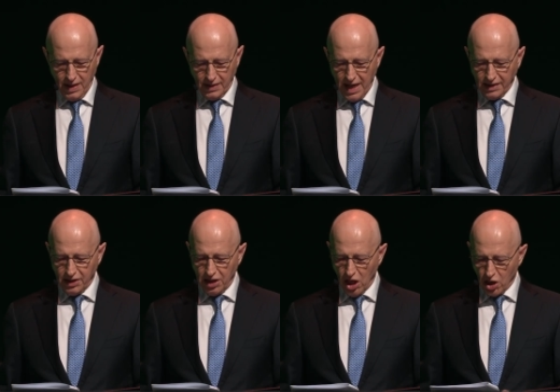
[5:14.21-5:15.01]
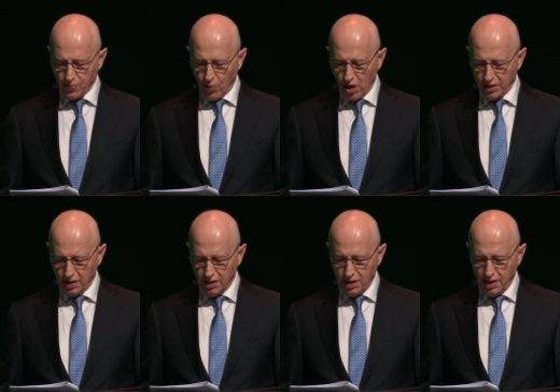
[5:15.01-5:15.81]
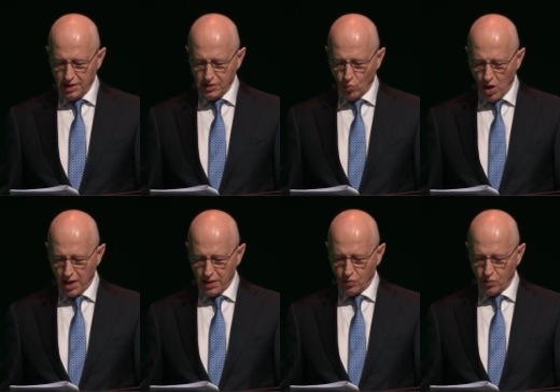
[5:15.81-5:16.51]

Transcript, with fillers: That, in large part, is why